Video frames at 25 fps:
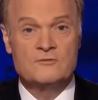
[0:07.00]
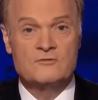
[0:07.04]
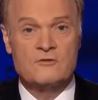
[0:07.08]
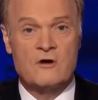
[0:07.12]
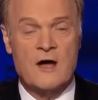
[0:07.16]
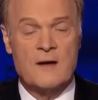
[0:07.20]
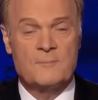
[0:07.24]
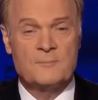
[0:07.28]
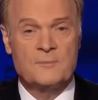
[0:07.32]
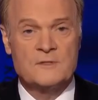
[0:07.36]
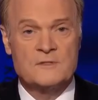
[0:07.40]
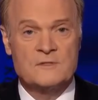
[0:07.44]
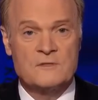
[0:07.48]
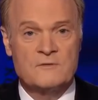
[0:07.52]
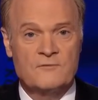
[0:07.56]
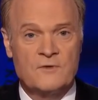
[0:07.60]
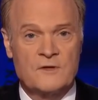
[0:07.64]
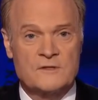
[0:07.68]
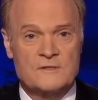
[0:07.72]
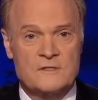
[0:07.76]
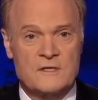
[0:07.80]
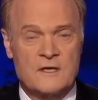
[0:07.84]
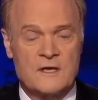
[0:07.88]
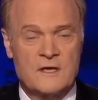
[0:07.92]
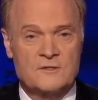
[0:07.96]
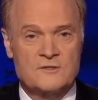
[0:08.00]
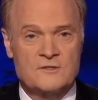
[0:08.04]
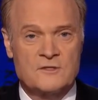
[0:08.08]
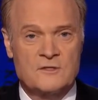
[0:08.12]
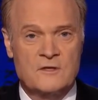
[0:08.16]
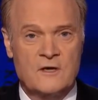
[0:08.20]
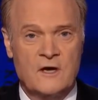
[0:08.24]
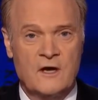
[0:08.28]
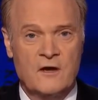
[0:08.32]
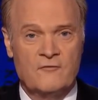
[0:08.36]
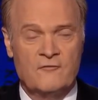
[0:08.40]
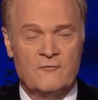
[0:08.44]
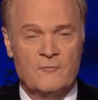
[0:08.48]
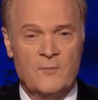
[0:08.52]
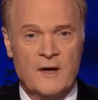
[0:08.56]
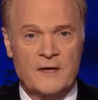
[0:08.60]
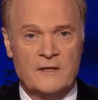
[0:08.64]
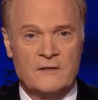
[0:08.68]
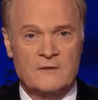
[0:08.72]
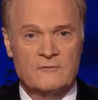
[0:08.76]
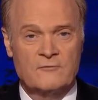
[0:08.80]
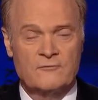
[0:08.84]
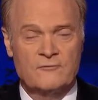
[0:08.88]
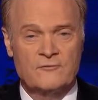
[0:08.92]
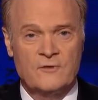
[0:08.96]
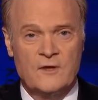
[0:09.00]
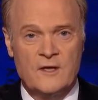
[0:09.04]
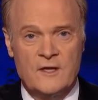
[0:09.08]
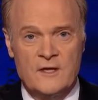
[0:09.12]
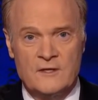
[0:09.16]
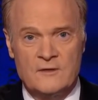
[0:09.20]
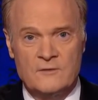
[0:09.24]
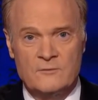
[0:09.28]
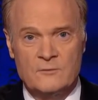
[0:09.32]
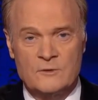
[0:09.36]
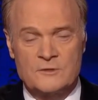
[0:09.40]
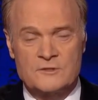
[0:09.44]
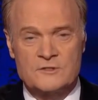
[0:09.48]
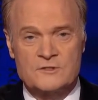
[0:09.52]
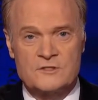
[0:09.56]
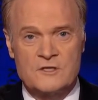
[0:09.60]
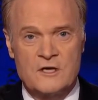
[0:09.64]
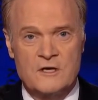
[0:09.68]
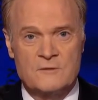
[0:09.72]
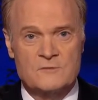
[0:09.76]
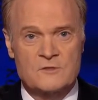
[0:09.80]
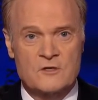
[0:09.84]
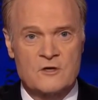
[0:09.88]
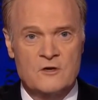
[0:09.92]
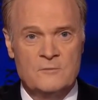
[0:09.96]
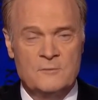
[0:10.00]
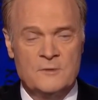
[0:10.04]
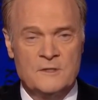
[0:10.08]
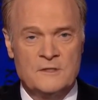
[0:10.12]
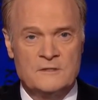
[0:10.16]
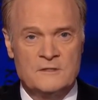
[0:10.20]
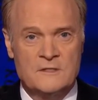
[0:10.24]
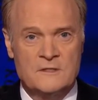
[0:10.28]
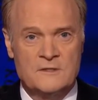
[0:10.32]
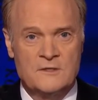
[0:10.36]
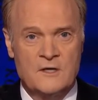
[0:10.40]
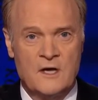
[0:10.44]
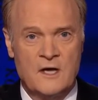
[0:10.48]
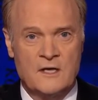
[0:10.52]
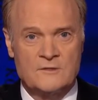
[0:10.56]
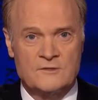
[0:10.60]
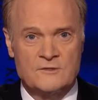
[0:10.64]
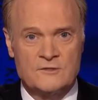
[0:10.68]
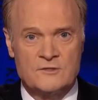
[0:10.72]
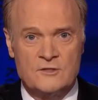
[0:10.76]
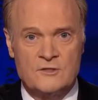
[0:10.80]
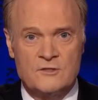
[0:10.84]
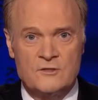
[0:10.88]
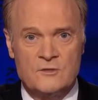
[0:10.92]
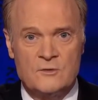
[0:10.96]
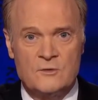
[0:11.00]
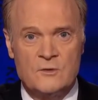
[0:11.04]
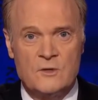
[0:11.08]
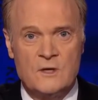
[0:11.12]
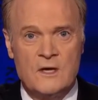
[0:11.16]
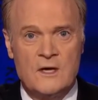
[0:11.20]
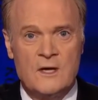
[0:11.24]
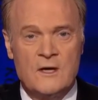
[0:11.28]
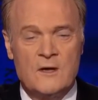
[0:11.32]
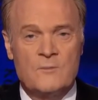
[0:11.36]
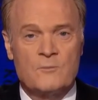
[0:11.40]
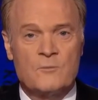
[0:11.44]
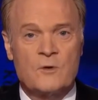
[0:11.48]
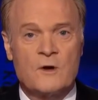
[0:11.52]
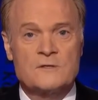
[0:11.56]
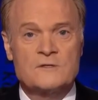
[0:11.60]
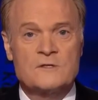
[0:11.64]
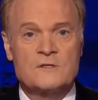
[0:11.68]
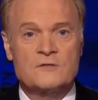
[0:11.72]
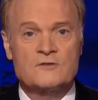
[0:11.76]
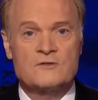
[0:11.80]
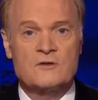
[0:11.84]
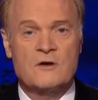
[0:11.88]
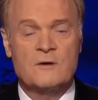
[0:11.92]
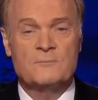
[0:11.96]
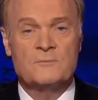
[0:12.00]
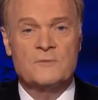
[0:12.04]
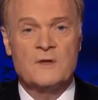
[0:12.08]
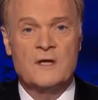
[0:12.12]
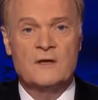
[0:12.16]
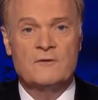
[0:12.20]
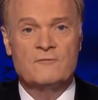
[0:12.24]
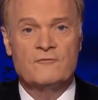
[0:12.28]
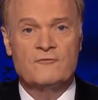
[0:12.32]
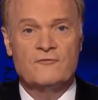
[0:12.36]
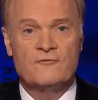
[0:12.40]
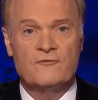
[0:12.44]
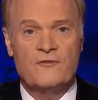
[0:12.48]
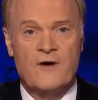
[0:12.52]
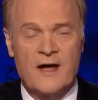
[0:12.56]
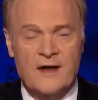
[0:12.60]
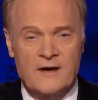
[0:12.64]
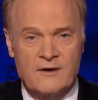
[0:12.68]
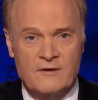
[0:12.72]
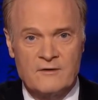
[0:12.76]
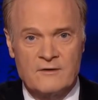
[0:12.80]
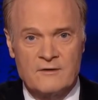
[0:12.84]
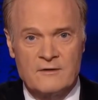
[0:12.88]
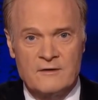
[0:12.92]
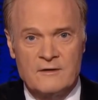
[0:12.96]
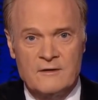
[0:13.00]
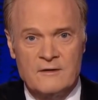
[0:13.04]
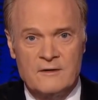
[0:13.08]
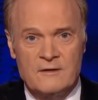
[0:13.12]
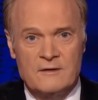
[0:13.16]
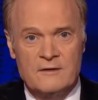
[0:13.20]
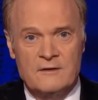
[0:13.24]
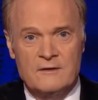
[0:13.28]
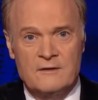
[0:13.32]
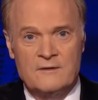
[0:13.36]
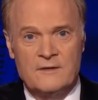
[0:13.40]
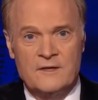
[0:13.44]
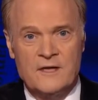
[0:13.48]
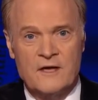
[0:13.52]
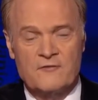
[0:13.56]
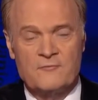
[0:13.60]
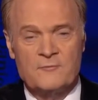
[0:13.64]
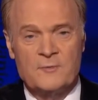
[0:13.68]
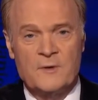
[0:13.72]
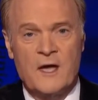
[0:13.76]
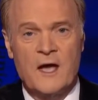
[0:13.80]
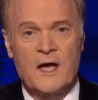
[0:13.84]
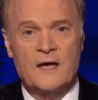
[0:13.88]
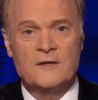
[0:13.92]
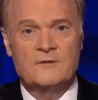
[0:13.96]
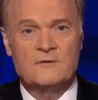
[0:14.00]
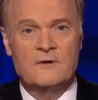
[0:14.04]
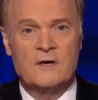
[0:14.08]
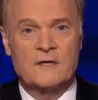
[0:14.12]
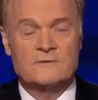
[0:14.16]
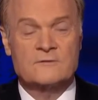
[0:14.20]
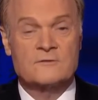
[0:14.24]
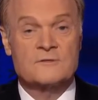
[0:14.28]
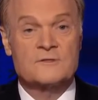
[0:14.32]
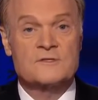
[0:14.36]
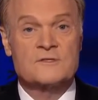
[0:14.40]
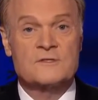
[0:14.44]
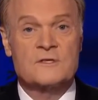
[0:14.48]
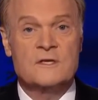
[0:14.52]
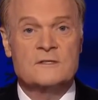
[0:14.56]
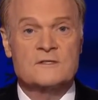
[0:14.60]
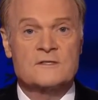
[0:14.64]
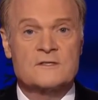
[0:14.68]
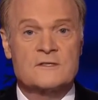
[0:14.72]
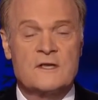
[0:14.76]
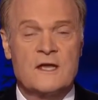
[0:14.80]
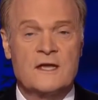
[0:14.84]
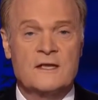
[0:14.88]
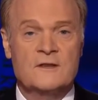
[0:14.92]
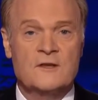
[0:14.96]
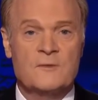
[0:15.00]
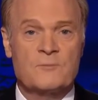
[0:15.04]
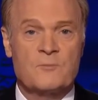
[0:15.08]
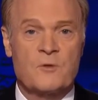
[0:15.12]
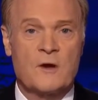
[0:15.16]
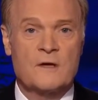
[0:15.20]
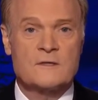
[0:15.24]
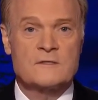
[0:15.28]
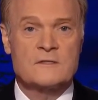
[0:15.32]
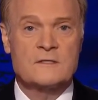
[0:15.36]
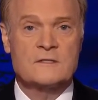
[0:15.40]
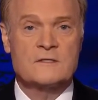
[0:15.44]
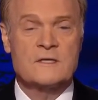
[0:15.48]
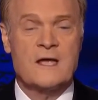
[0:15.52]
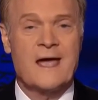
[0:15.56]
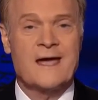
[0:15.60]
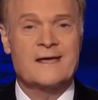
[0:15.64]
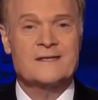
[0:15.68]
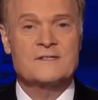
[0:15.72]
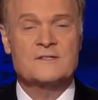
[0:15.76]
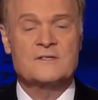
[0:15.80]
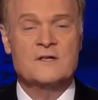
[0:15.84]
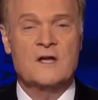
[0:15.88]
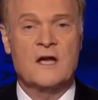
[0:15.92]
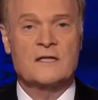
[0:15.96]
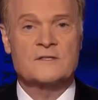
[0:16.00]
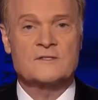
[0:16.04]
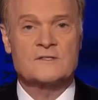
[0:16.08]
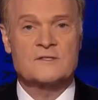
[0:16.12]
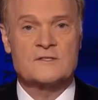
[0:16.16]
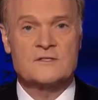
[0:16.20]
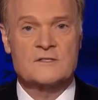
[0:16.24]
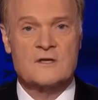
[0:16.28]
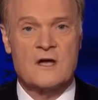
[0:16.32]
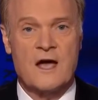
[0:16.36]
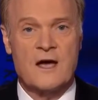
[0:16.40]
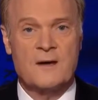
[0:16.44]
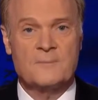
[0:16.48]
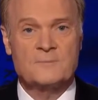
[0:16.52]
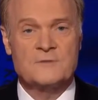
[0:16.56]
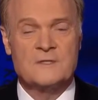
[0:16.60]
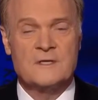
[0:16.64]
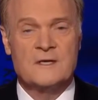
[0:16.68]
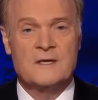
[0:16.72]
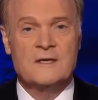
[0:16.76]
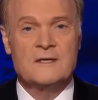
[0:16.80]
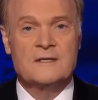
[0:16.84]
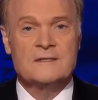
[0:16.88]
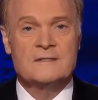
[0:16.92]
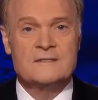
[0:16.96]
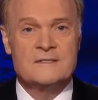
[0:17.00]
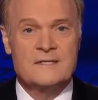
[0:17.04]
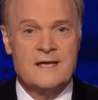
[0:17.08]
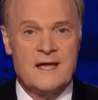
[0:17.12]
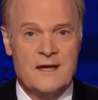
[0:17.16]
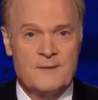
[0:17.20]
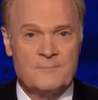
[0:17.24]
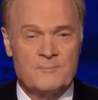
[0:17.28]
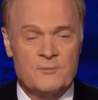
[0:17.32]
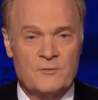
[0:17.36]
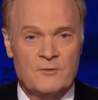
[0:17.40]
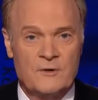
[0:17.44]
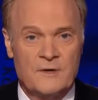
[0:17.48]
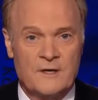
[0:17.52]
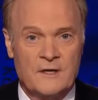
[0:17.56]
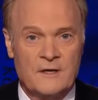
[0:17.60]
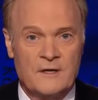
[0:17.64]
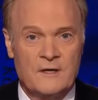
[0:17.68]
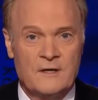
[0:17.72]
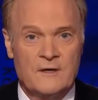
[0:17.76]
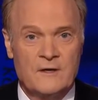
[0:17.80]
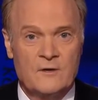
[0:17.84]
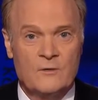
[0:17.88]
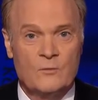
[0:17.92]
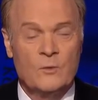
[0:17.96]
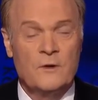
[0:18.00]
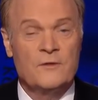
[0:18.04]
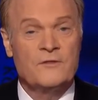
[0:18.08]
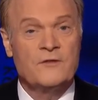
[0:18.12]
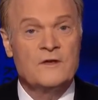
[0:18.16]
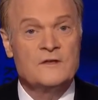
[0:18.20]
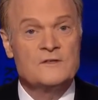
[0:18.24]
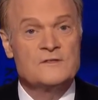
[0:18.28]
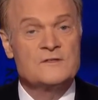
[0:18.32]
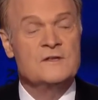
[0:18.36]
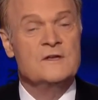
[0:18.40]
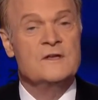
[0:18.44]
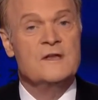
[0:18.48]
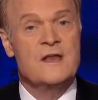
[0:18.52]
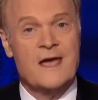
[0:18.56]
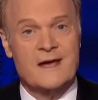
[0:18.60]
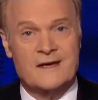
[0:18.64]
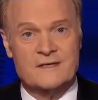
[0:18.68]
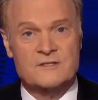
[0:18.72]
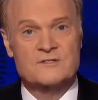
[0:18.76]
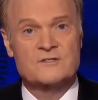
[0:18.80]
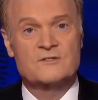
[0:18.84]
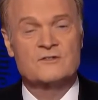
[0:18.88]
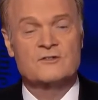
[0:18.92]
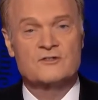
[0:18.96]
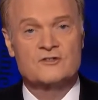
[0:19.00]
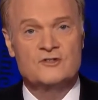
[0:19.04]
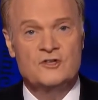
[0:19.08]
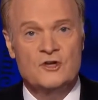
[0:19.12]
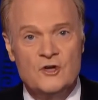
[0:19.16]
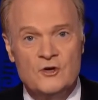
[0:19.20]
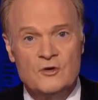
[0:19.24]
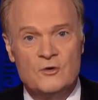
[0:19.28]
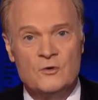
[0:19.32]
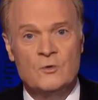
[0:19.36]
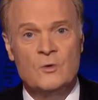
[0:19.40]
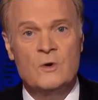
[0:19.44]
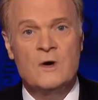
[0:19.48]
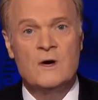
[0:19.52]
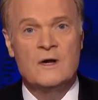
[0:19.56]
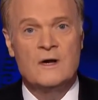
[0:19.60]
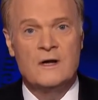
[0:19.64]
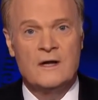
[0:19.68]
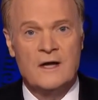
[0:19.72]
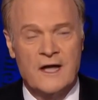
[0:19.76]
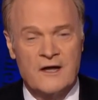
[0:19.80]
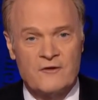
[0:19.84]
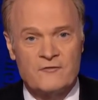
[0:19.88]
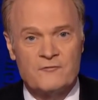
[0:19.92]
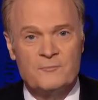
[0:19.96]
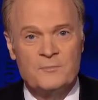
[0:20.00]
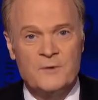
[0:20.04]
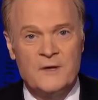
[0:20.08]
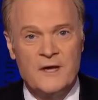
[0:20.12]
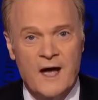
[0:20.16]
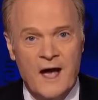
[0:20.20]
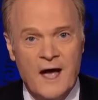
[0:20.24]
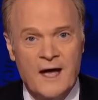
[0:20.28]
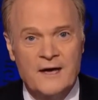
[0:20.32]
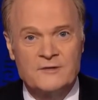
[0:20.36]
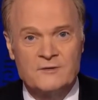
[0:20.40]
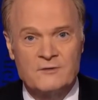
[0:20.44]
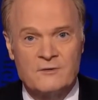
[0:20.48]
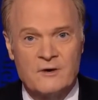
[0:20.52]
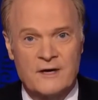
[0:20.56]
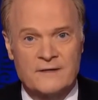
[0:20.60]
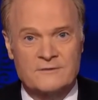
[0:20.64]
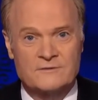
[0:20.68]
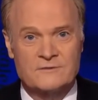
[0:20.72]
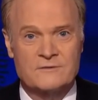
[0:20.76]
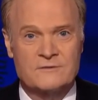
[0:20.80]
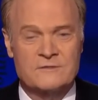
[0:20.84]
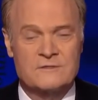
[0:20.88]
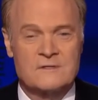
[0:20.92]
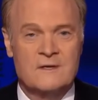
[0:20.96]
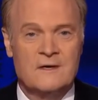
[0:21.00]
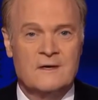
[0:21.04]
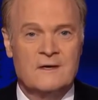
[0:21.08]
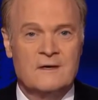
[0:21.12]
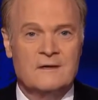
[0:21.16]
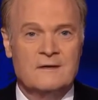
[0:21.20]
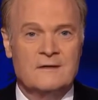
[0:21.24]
drop his investigation of Michael Flynn, which James Comey did not do. President Trump then fired the FBI director. Since then, the president has not stopped tampering with his next two FBI directors.